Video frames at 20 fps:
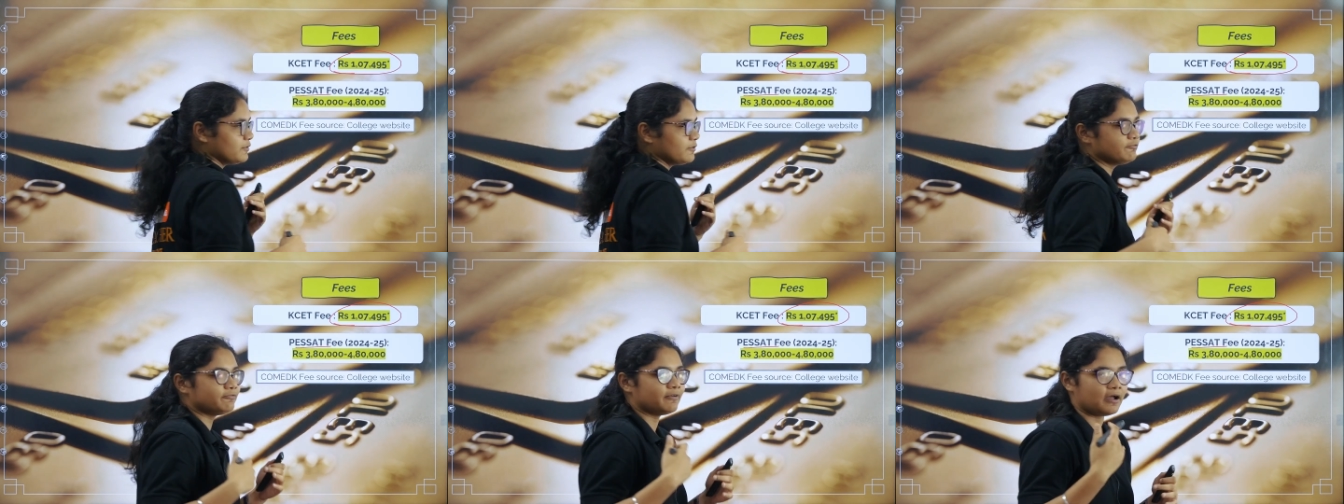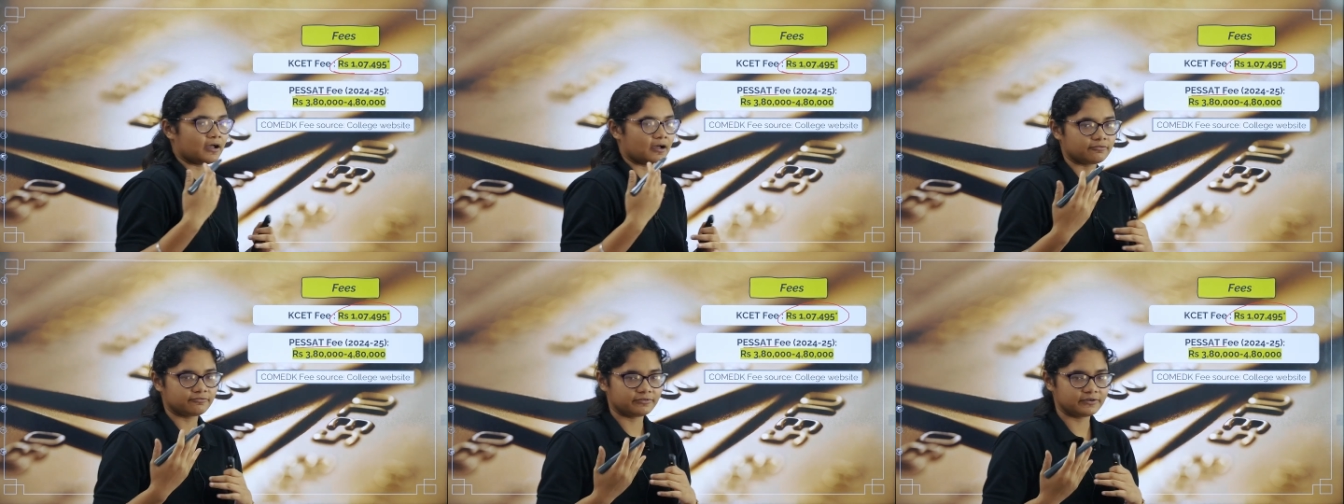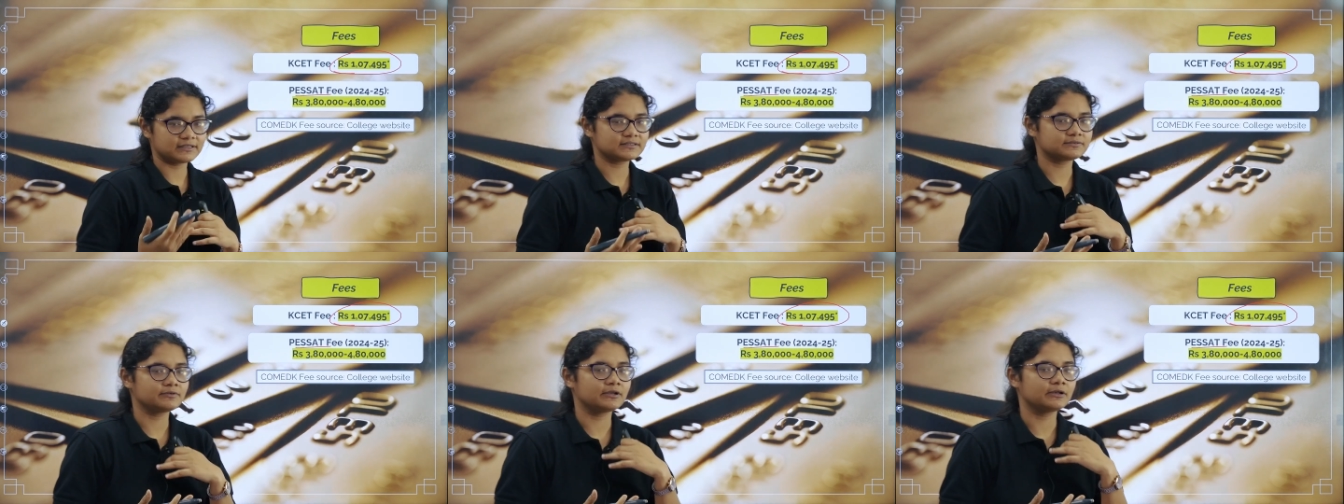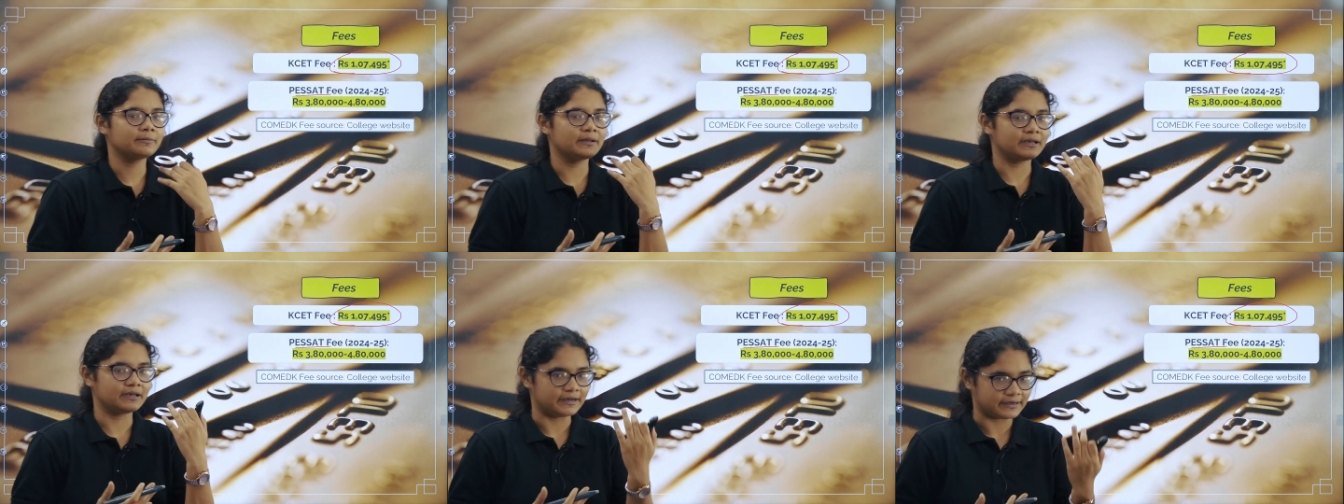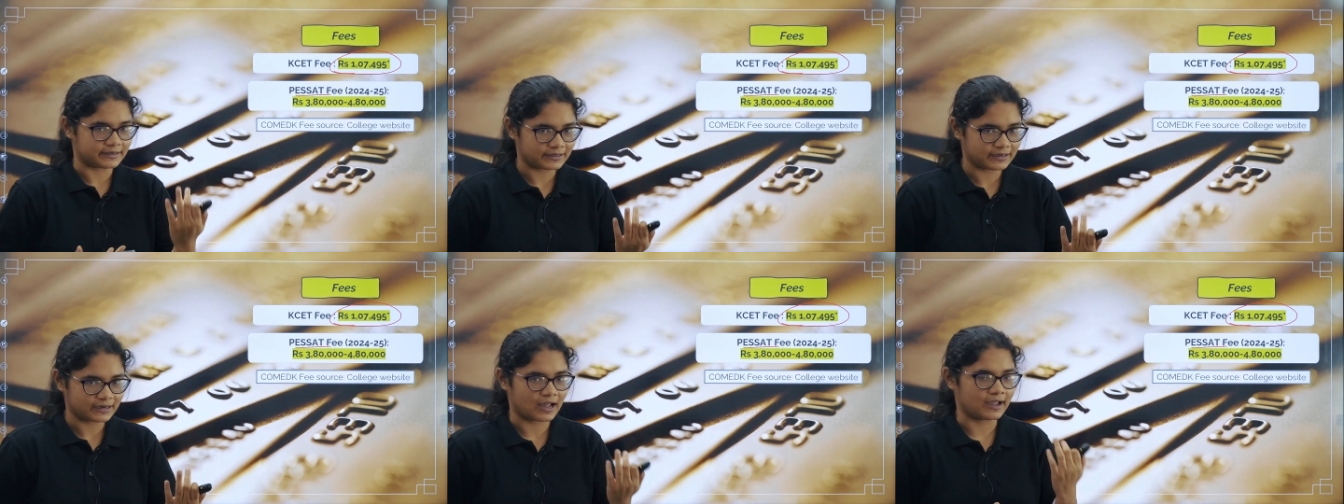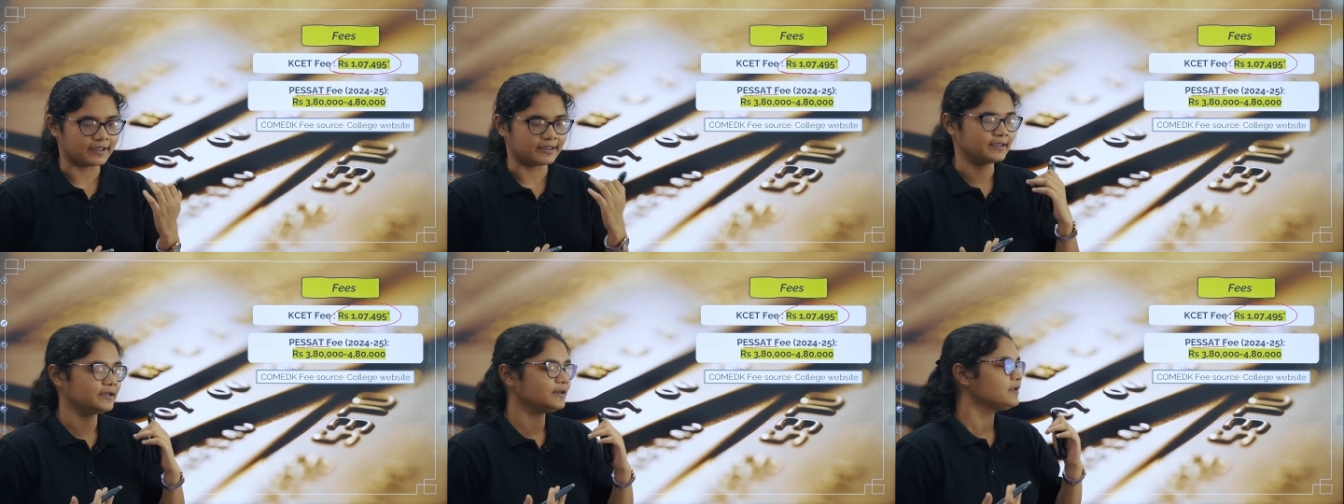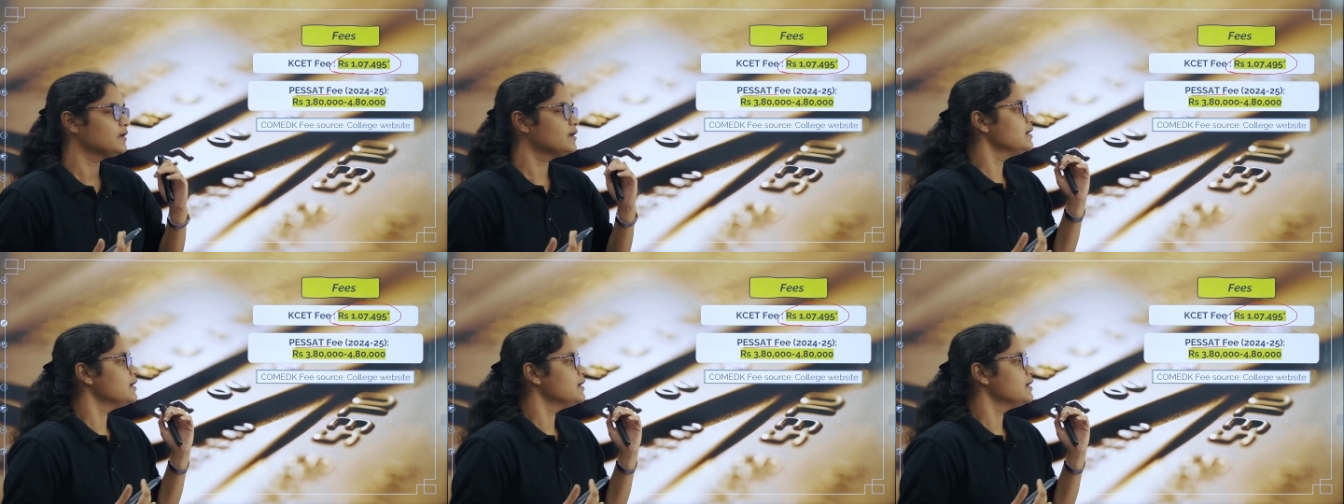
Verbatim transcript: the uh, fees will be little higher